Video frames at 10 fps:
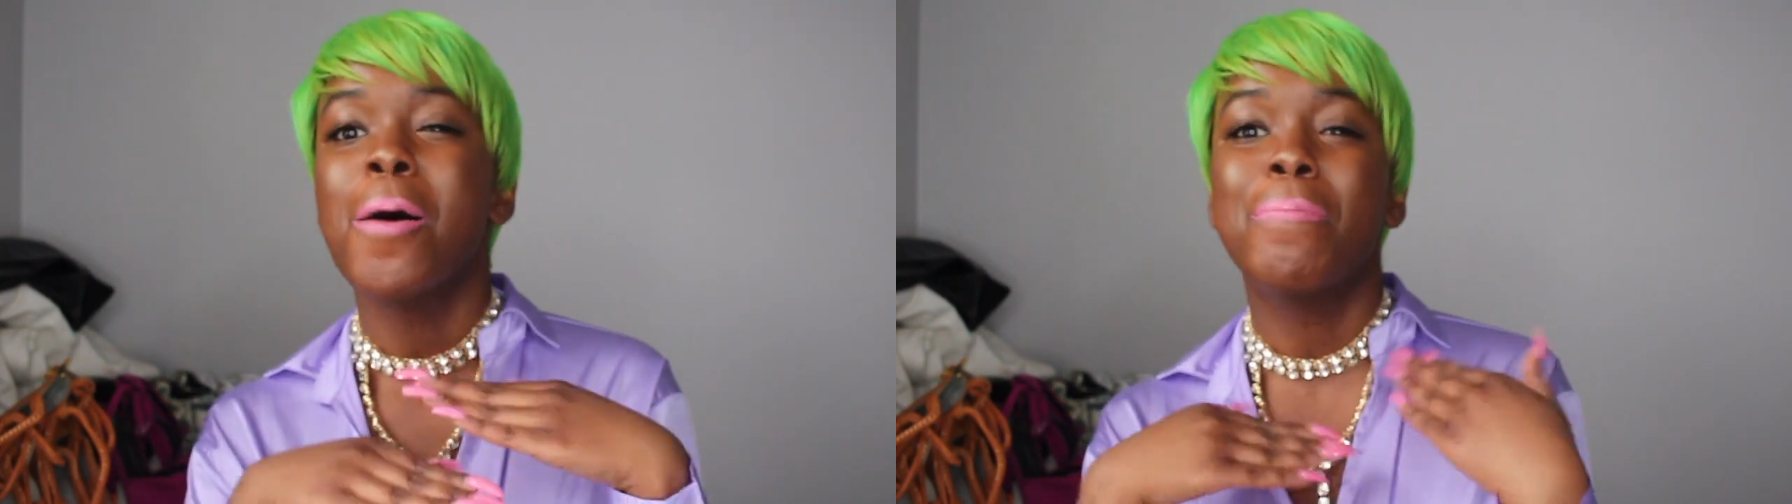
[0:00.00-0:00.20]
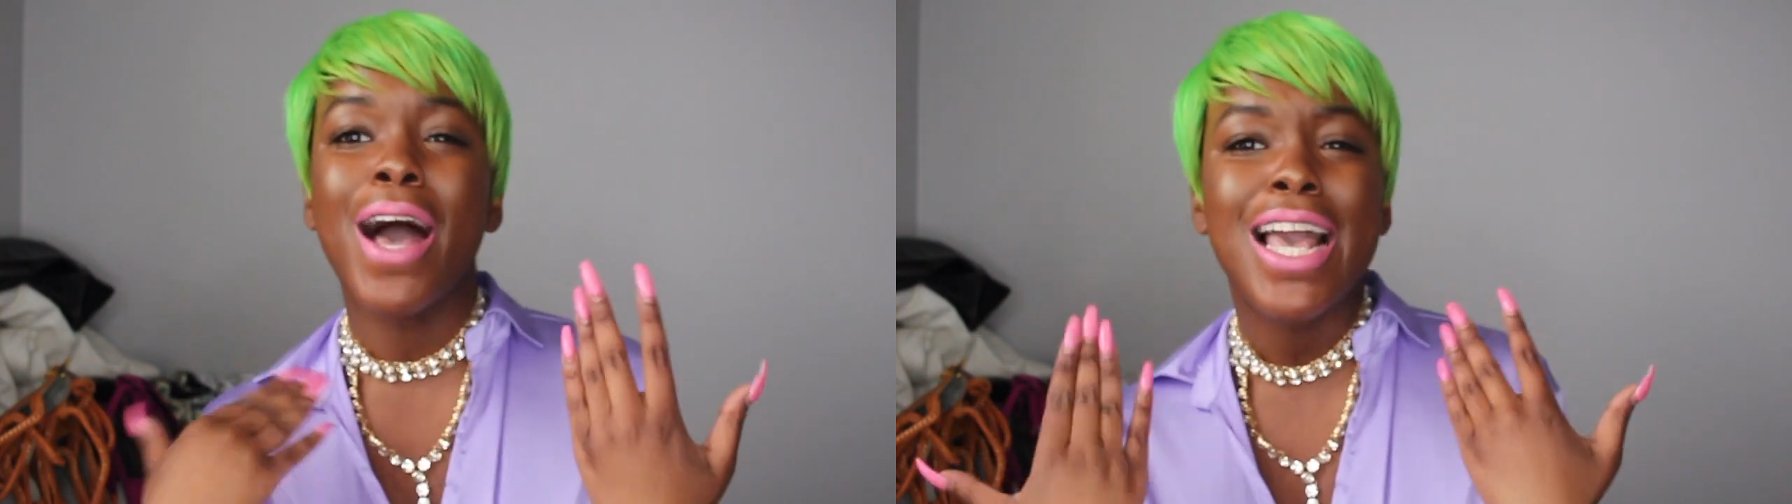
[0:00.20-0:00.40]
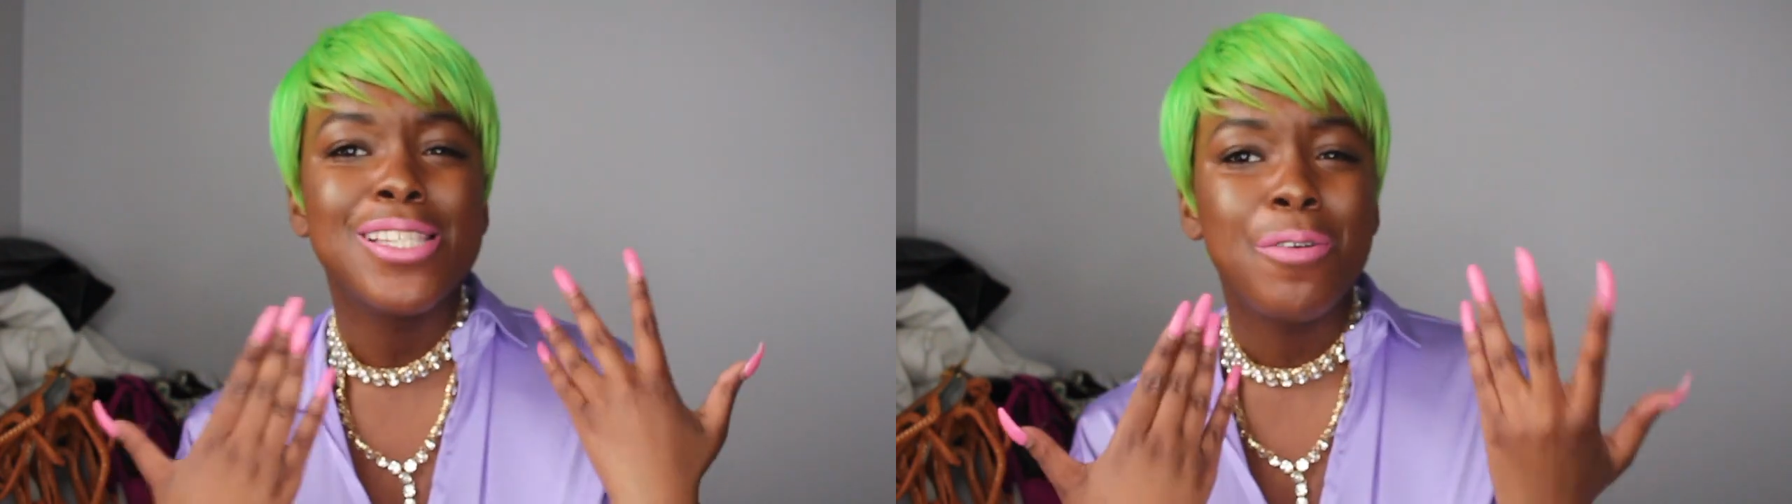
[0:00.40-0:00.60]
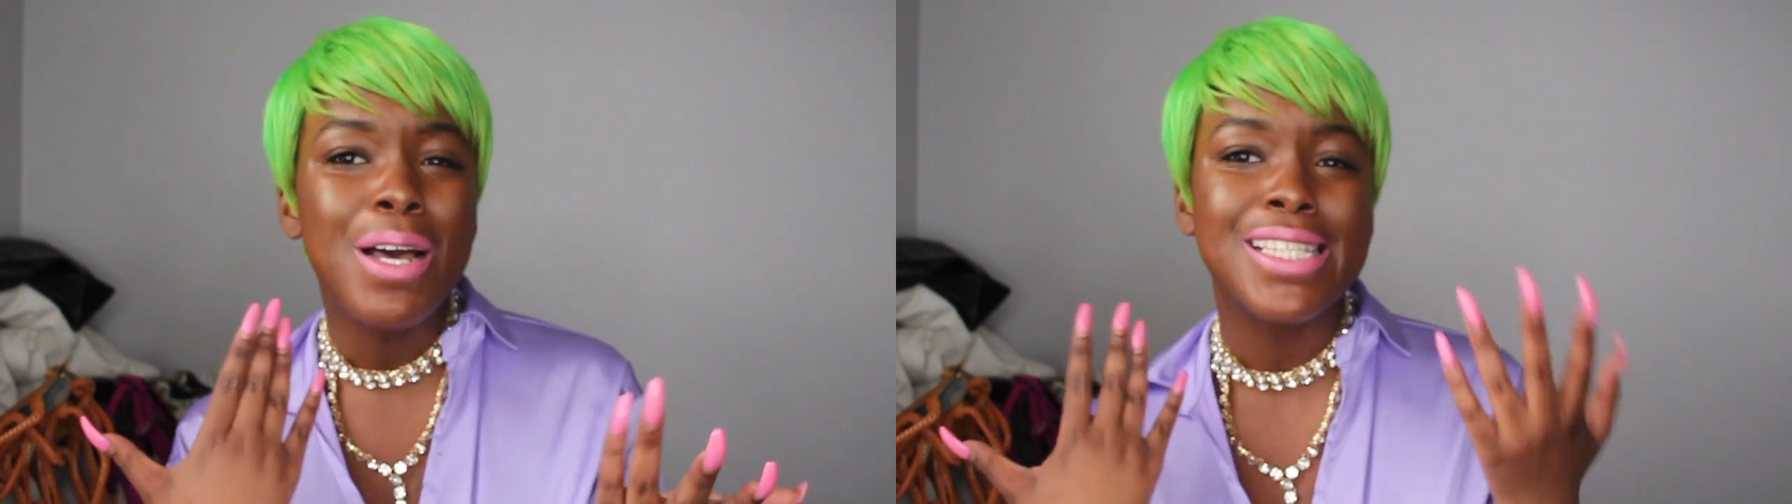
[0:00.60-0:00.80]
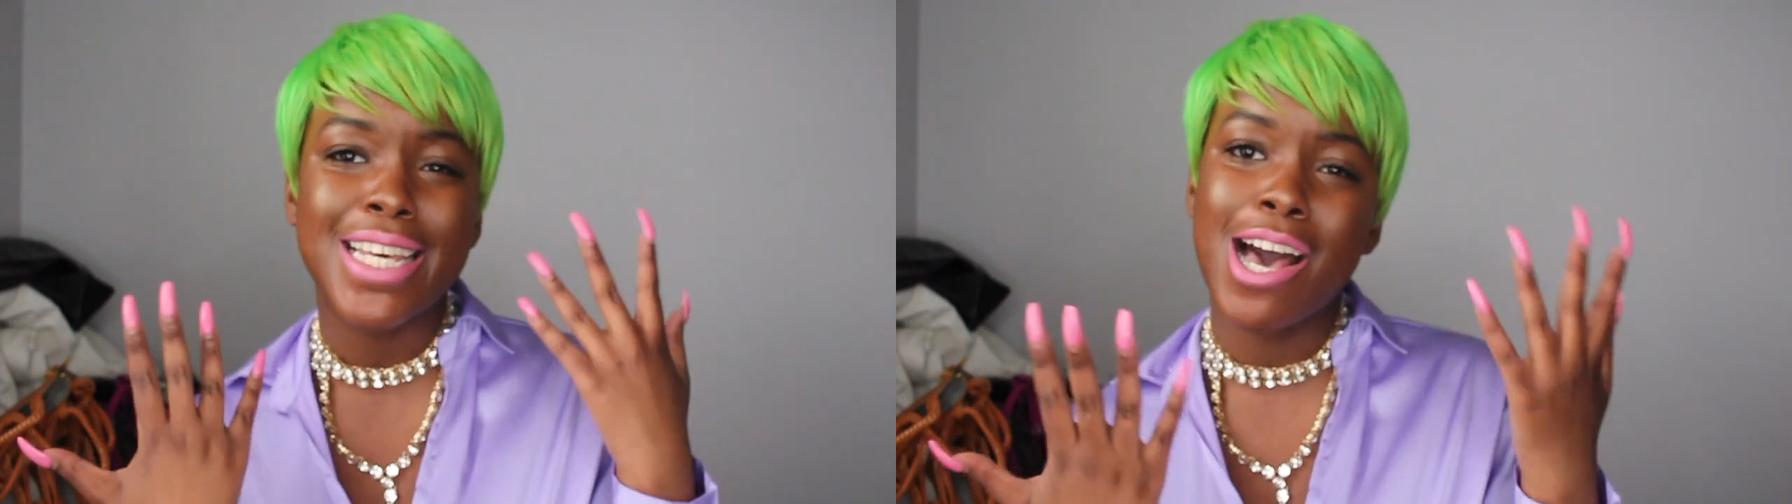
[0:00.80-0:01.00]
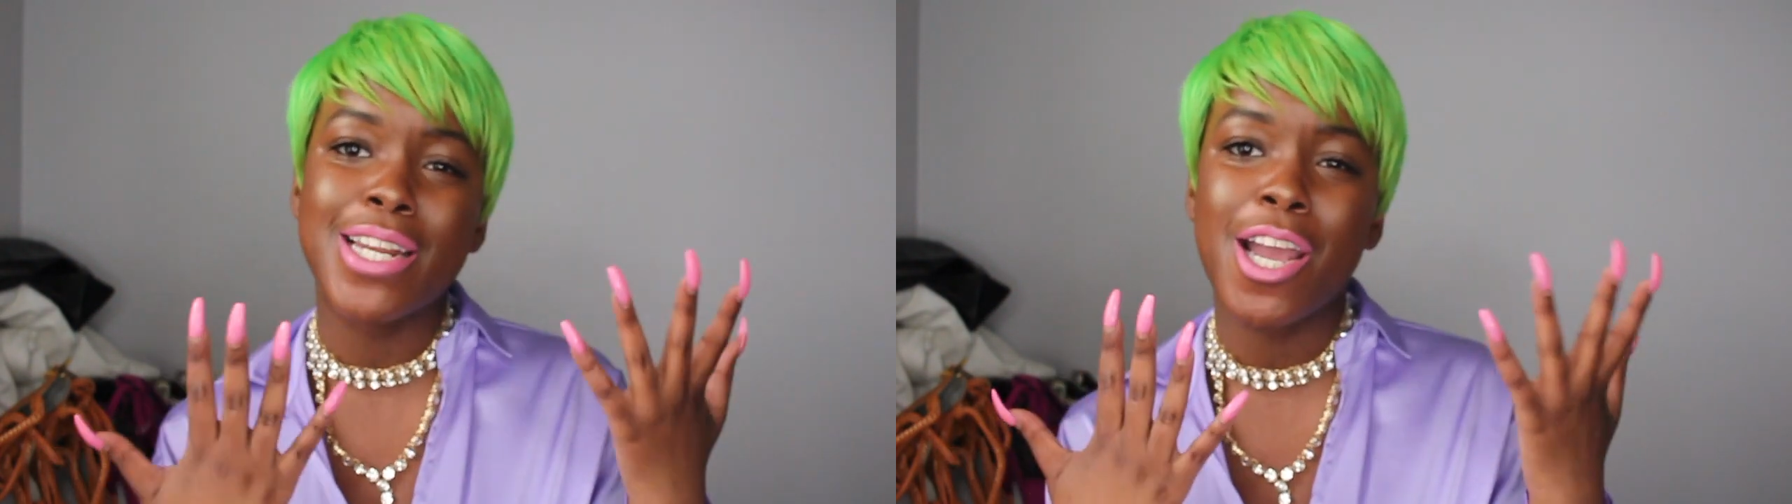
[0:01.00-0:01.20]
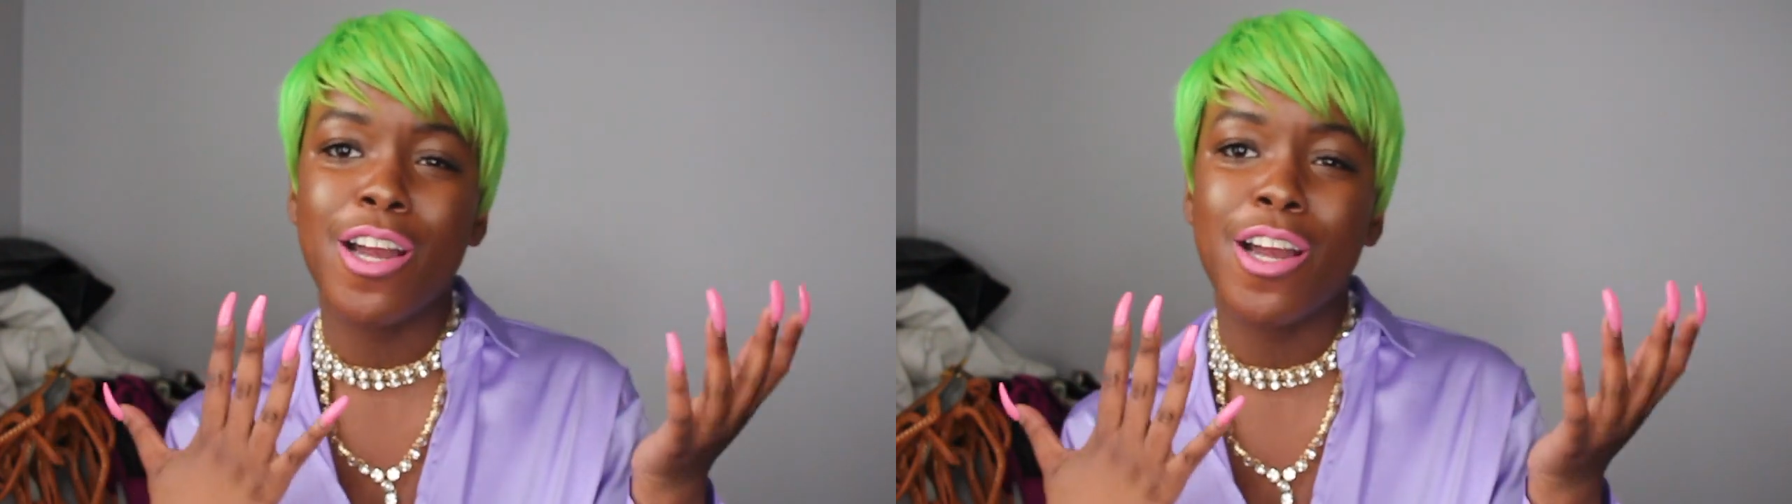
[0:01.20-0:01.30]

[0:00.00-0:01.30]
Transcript: but I still want to go in here